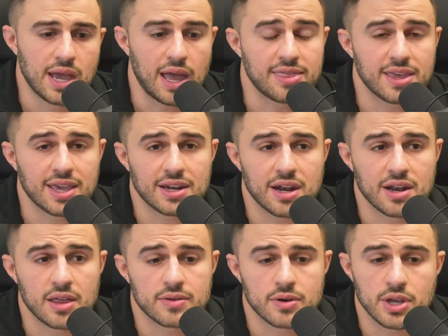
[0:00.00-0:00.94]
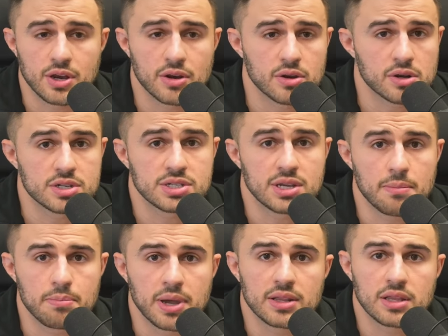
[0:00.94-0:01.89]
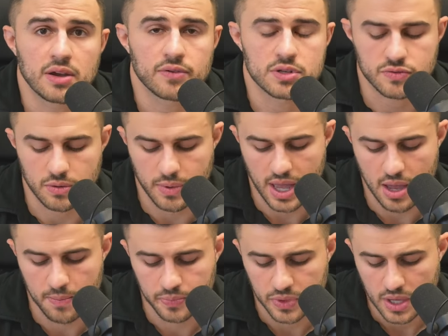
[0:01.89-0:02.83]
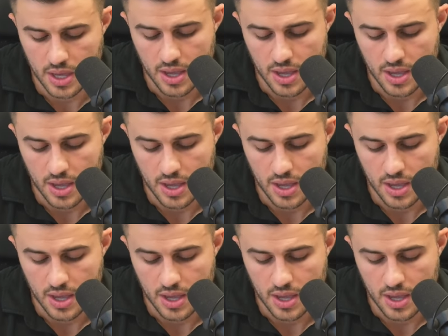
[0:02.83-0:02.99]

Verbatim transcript: I think in another year, you're going to see a big difference from him.